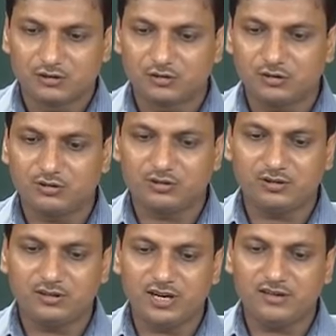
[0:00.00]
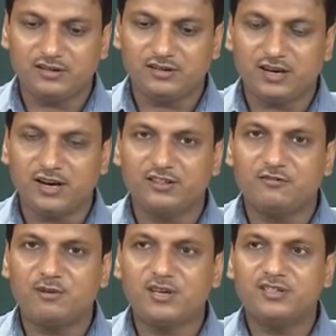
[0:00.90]
So, then
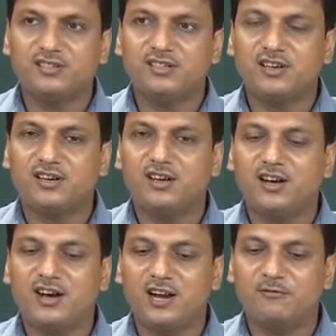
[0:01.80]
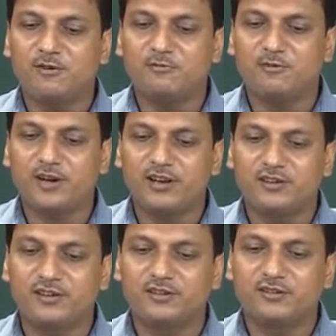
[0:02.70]
another phase is the alpha ferrite.